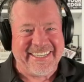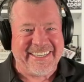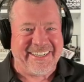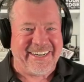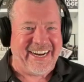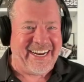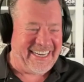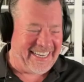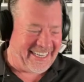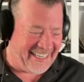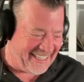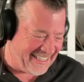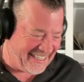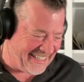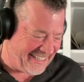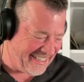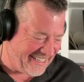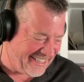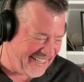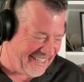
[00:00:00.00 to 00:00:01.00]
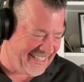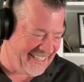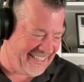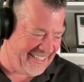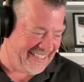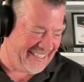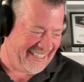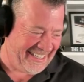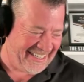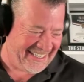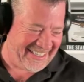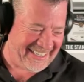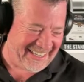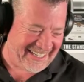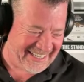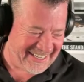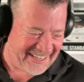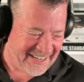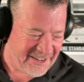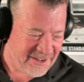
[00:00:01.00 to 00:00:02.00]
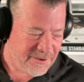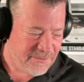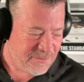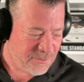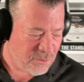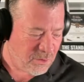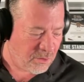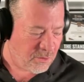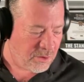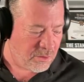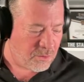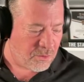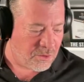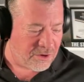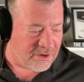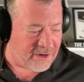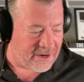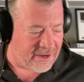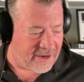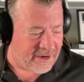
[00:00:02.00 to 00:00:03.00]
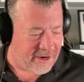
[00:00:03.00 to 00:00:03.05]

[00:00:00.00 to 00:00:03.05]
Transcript: Right? Yeah. Well, we weren't